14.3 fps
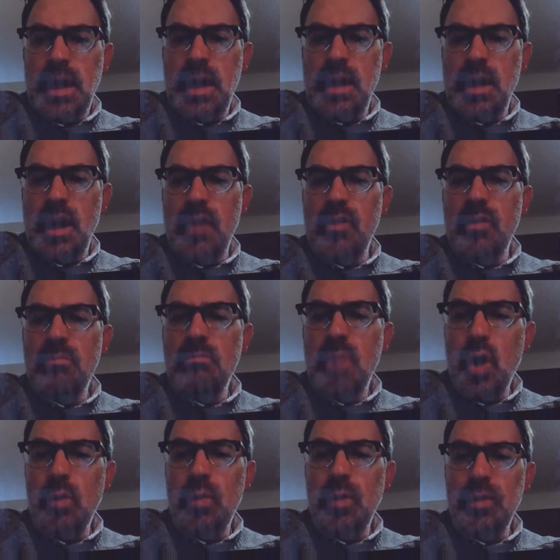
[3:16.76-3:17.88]
and other
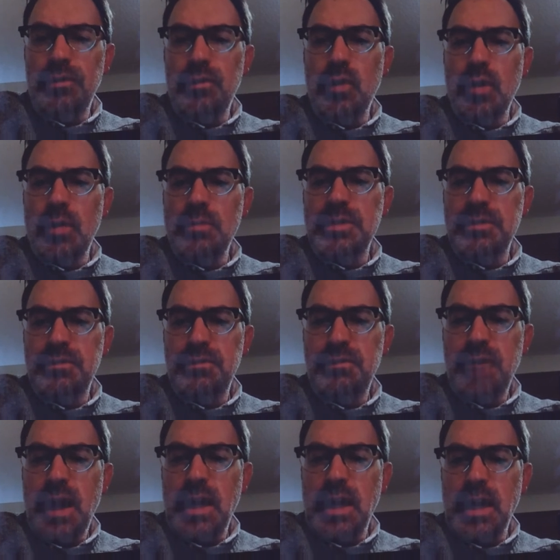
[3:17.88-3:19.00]
mobile forms of
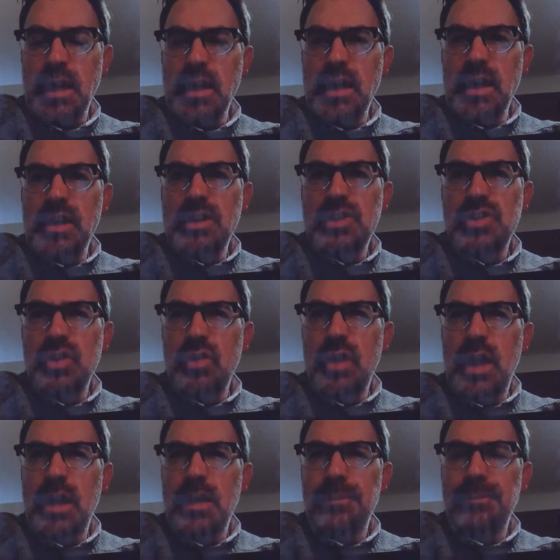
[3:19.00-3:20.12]
fighting, so
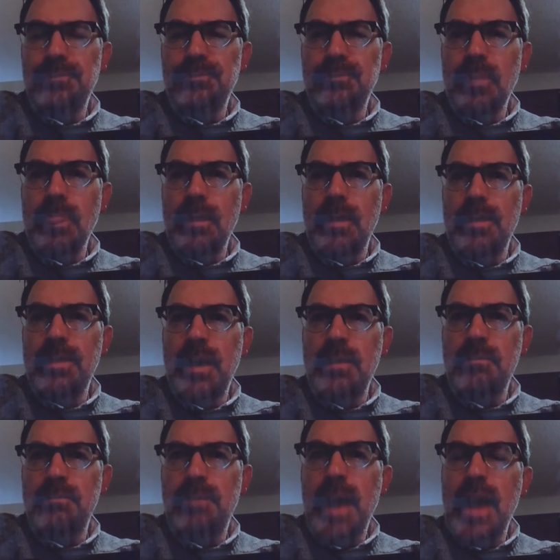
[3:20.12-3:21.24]
that
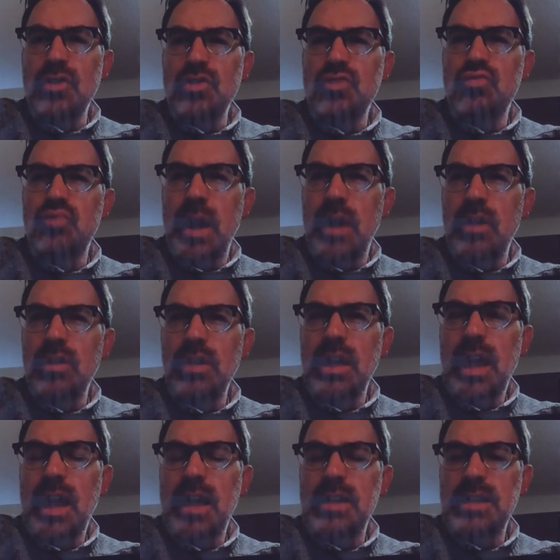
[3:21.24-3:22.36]
battles
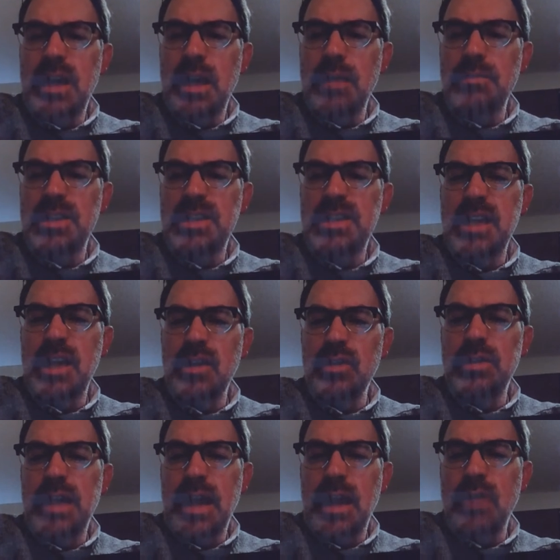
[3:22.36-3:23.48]
rarely had time to
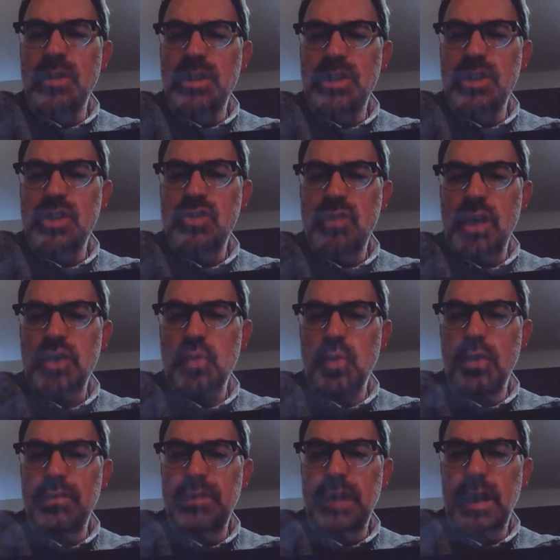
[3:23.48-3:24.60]
settle down into trench
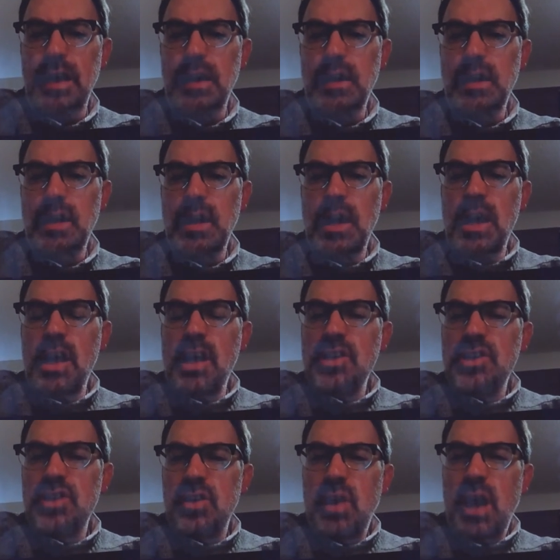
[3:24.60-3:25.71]
warfare.
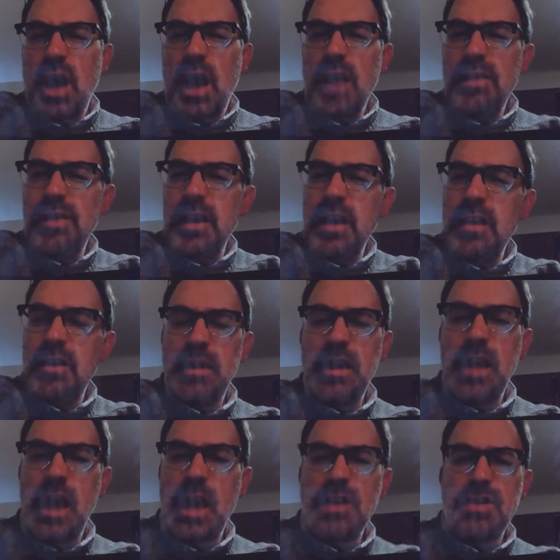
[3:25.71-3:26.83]
So I think that
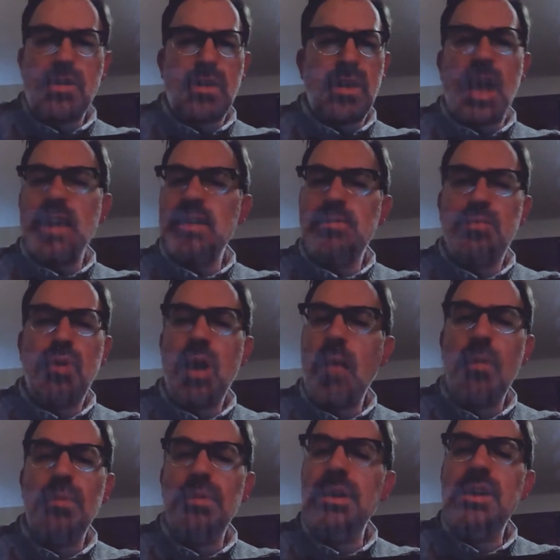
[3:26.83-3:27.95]
the answer to that is
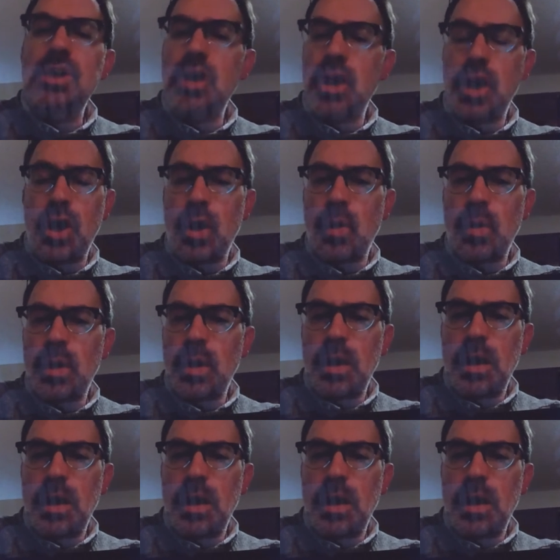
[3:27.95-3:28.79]
probably no.